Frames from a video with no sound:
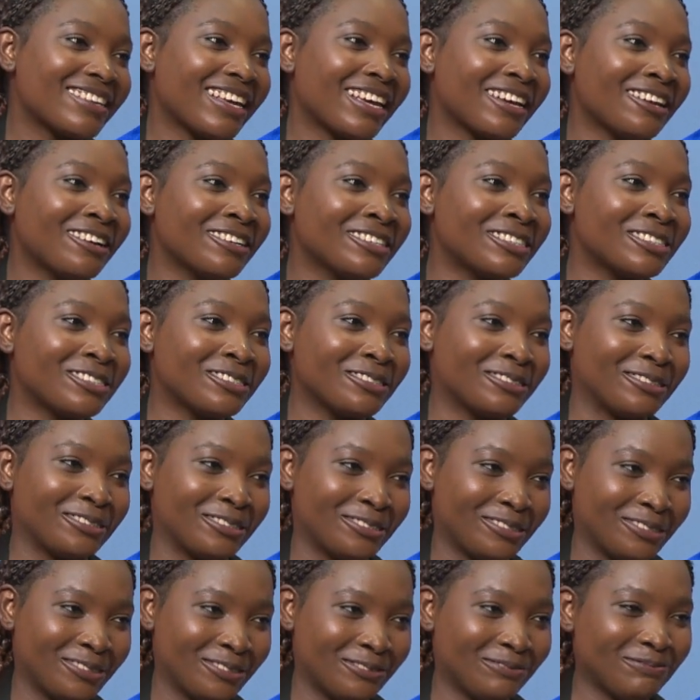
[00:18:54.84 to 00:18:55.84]
so I got
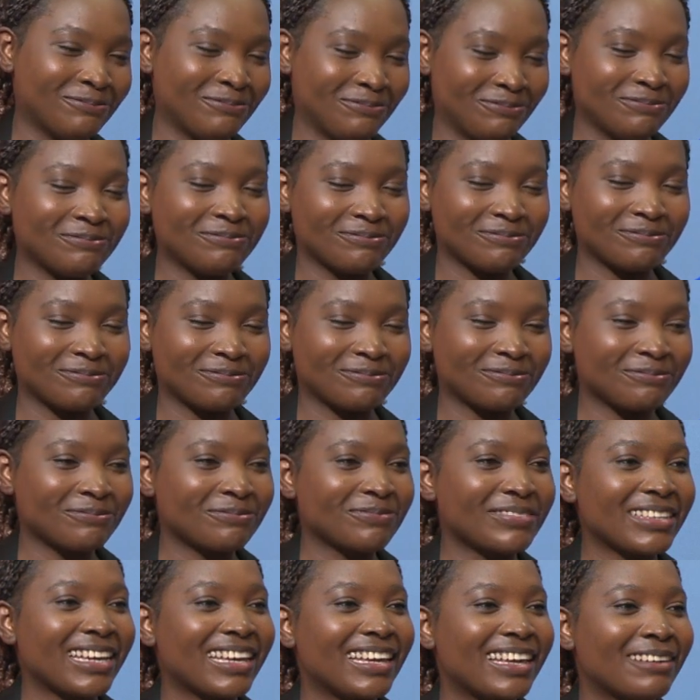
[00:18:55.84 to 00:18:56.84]
to, hmm,
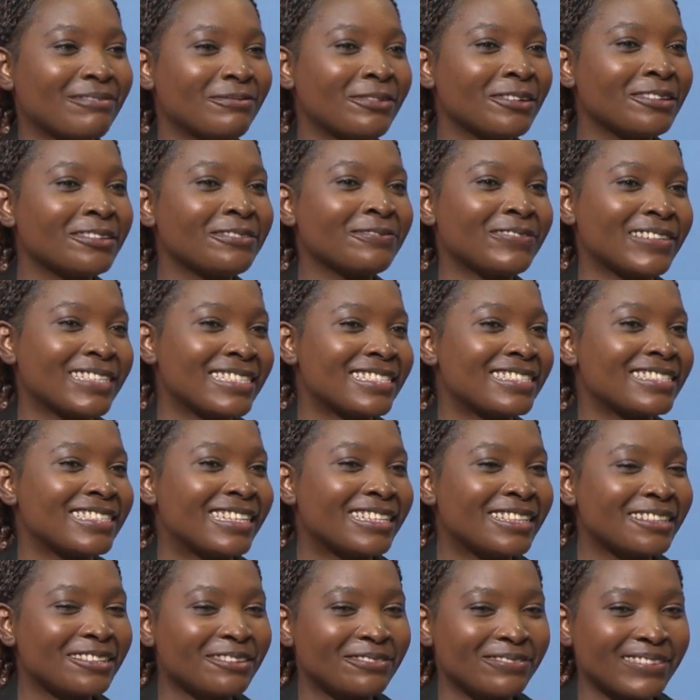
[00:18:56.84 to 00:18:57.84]
build my
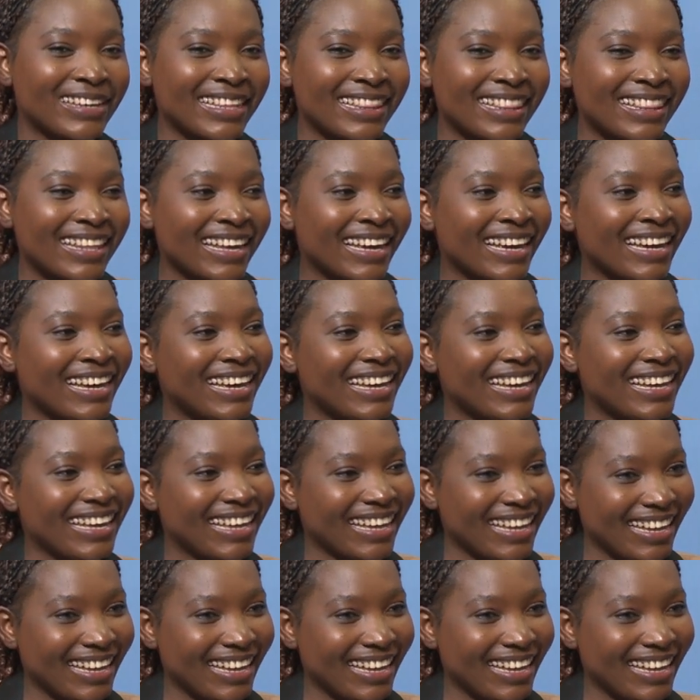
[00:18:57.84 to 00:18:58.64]
strength over there.